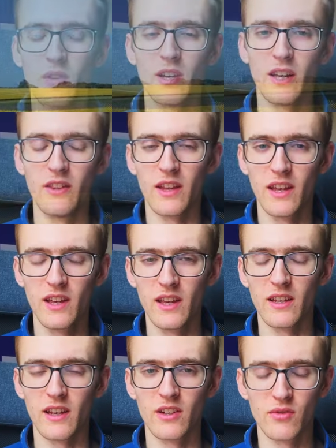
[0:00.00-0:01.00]
in the heat,
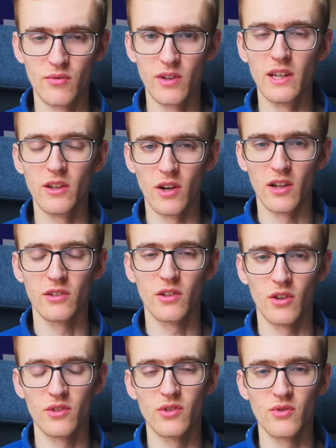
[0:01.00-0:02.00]
it's really hard to
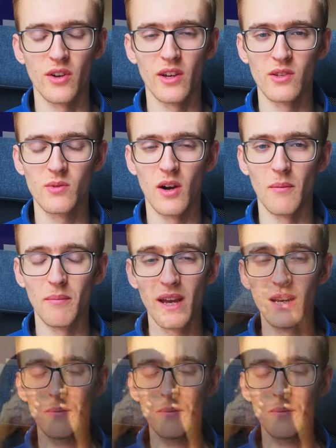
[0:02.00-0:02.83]
concentrate as well, mainly